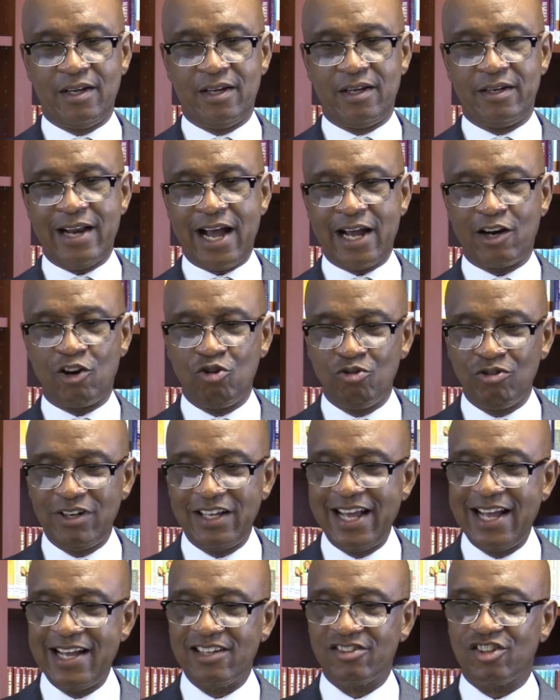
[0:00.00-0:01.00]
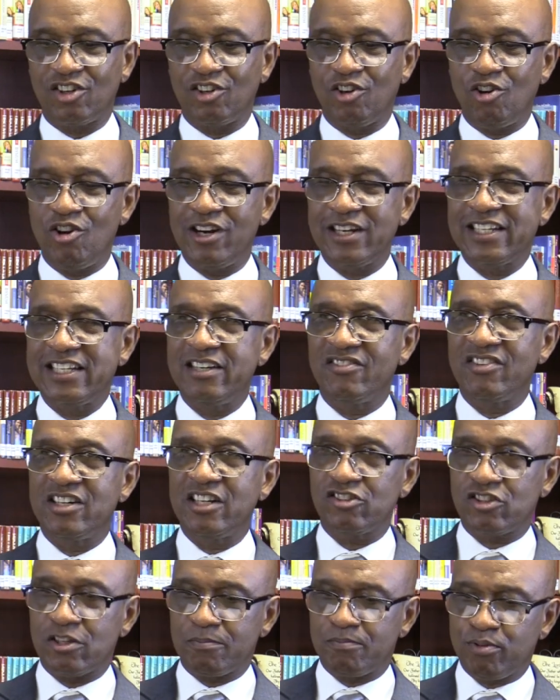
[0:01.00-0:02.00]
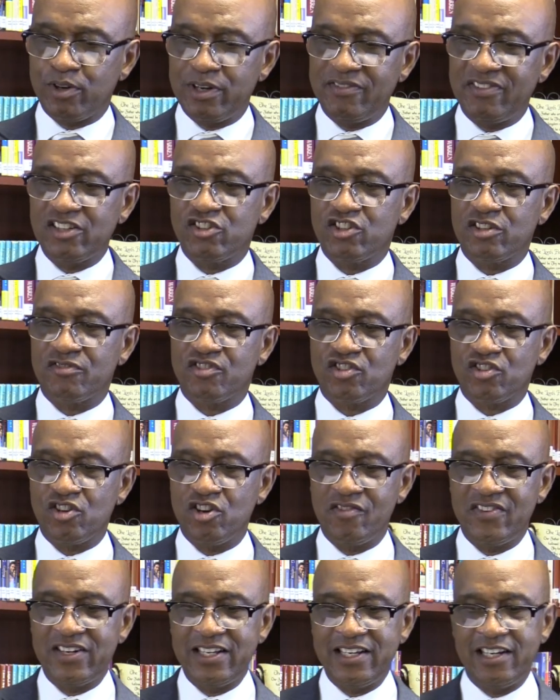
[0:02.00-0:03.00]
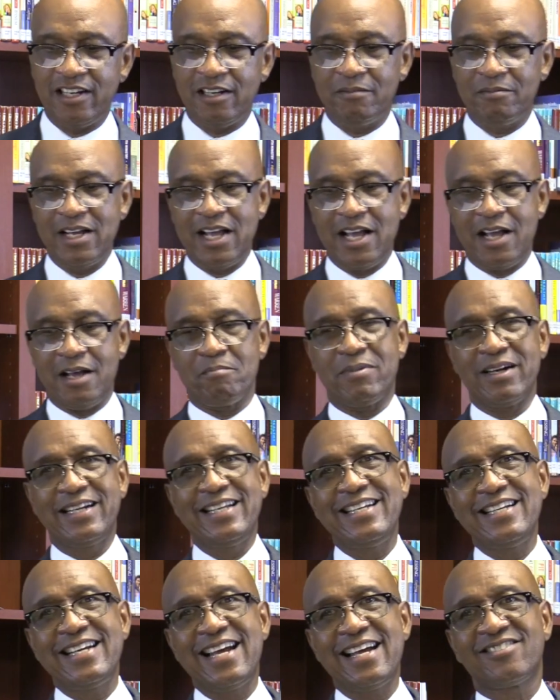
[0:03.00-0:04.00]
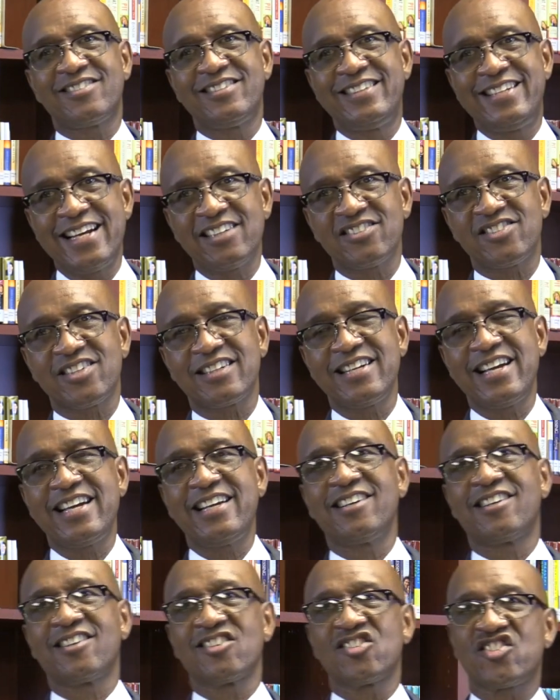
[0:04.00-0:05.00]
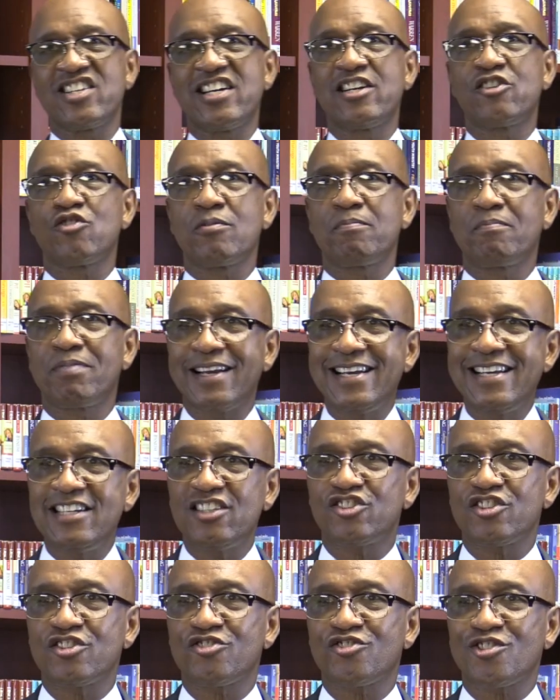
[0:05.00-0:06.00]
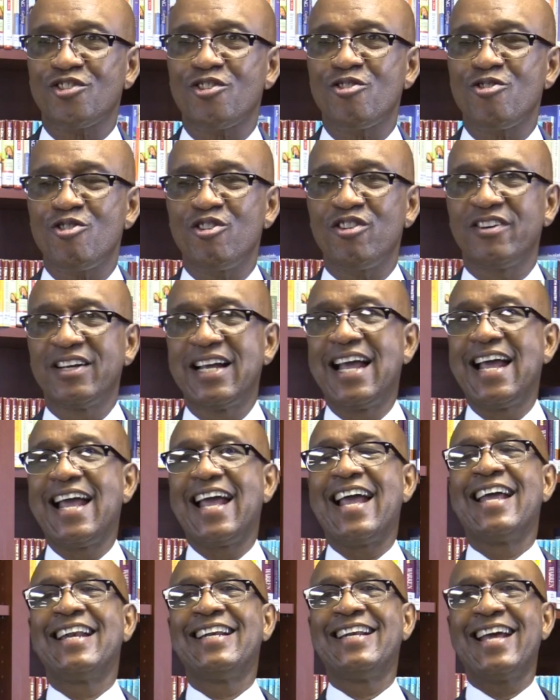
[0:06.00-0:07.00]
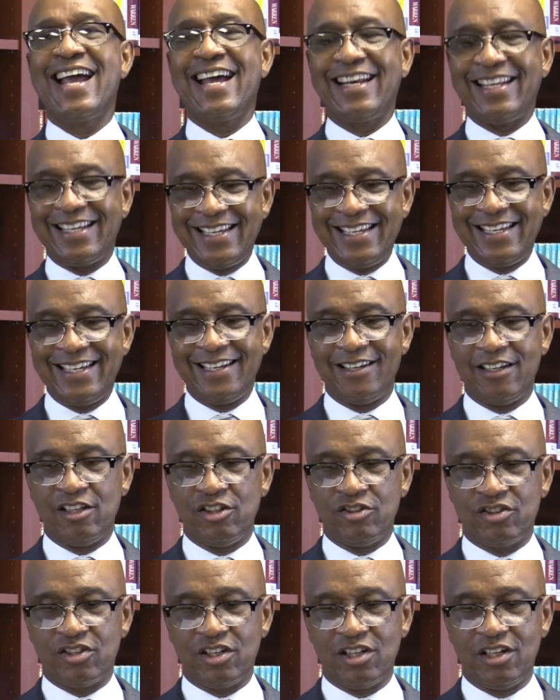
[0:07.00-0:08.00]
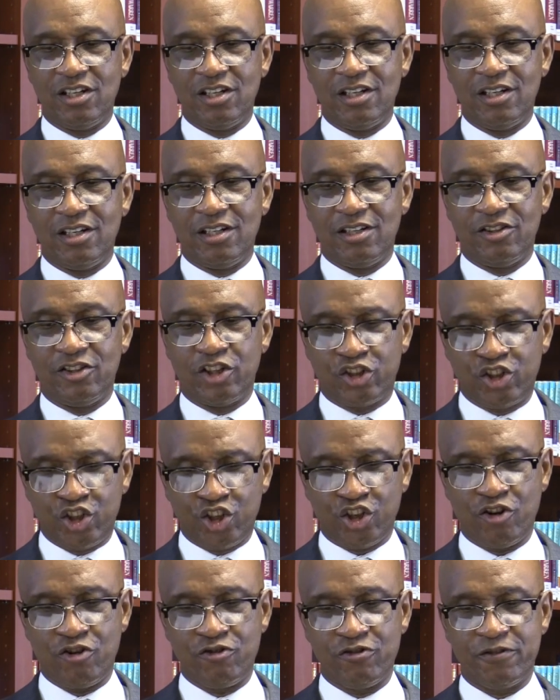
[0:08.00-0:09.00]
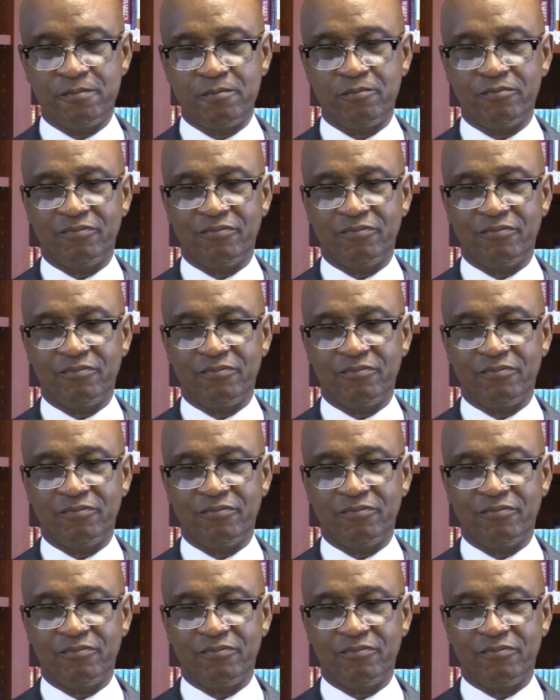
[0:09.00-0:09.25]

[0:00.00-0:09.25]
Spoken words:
Not only has the Lord given us the privilege of serving him, but he has designated a central place to serve, and that is the church.